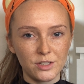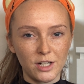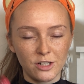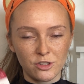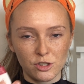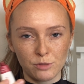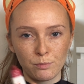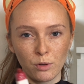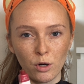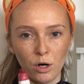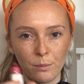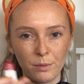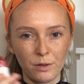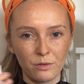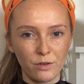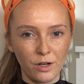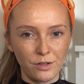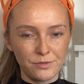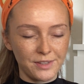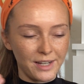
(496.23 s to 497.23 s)
I just pop
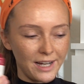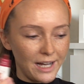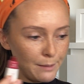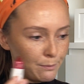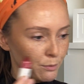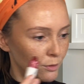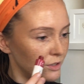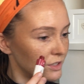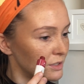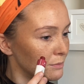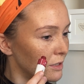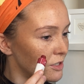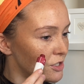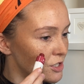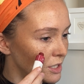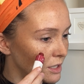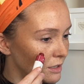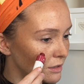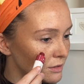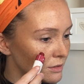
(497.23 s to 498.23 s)
around the high points of my
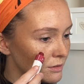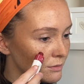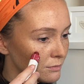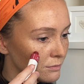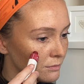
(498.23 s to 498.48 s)
cheeks.